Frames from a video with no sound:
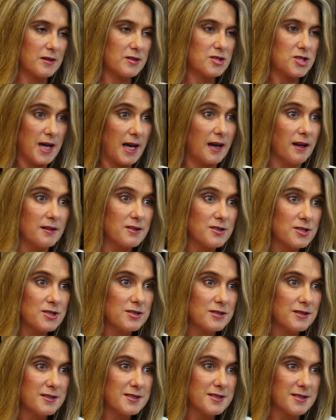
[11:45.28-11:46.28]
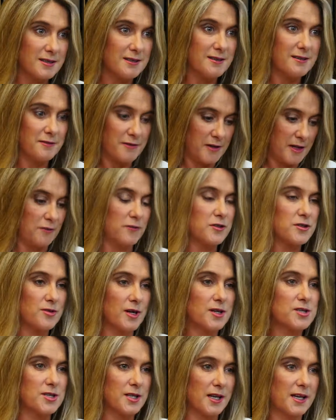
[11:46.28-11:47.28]
challenge for
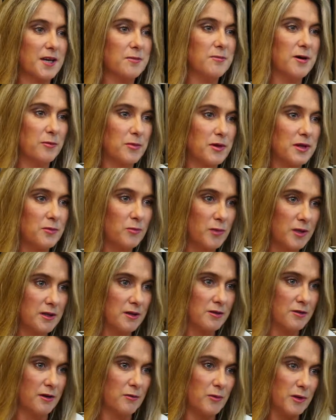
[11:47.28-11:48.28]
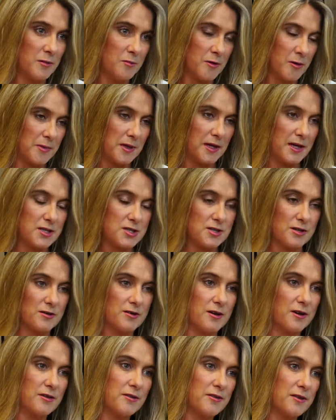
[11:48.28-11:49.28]
infrastructure to keep up with the population
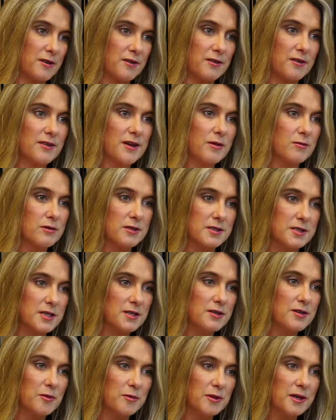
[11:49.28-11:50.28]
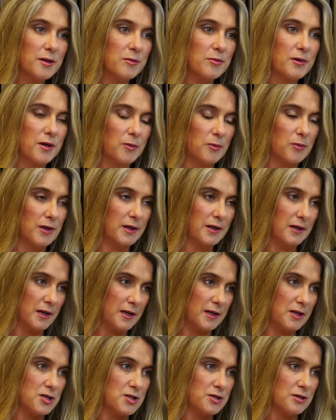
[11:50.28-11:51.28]
growth, and I think that will continue to be
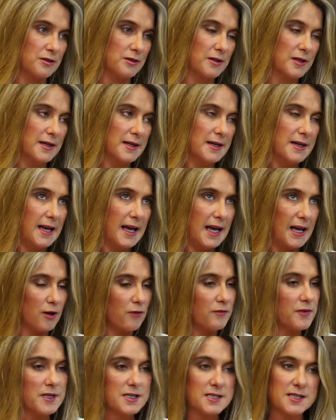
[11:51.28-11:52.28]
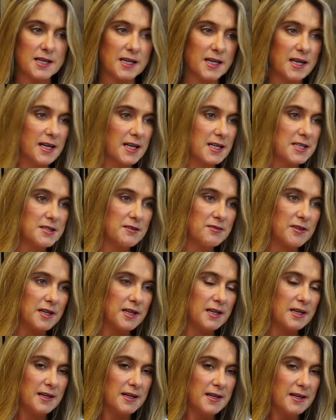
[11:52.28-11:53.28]
an issue. And obviously
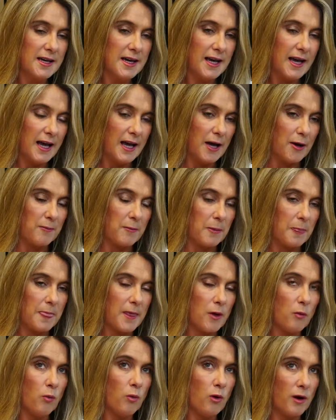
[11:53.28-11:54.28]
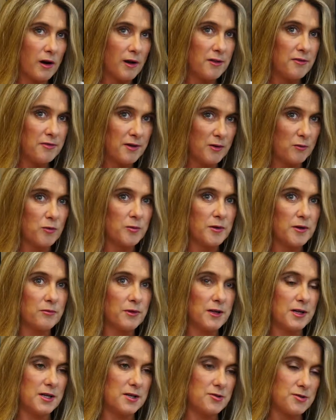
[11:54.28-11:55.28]
connectivity. What I think will be
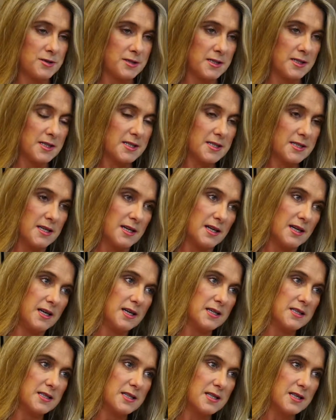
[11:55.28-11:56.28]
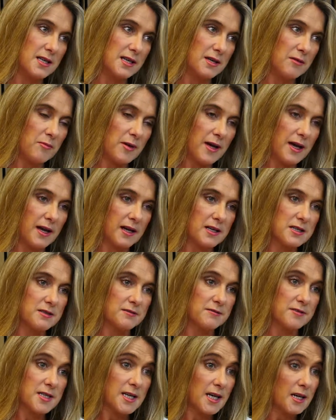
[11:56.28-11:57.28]
really interesting to see is the impact
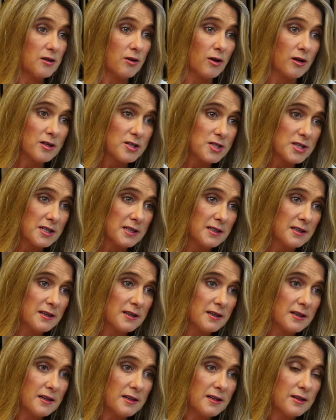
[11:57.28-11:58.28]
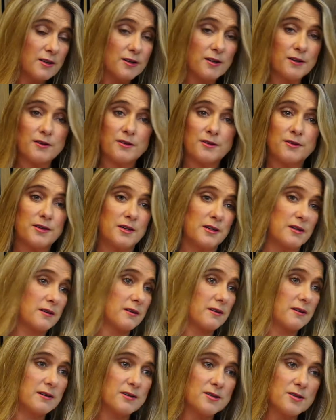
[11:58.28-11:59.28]
of technology. You
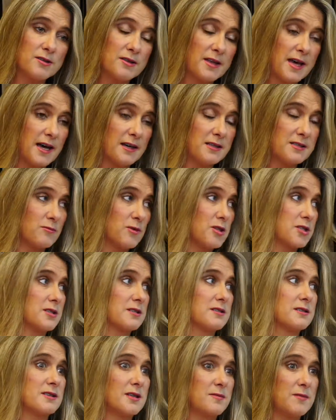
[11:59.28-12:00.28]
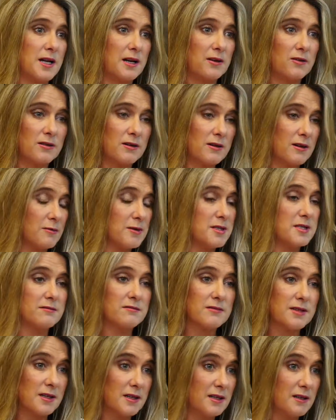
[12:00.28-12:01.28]
think in 2000, which doesn't seem that long ago, we didn't
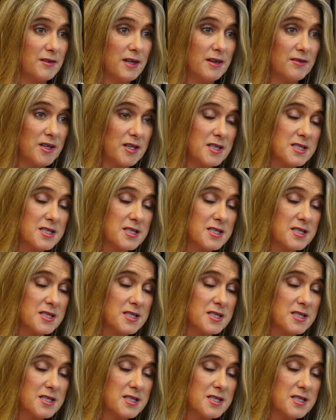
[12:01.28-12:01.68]
really even have the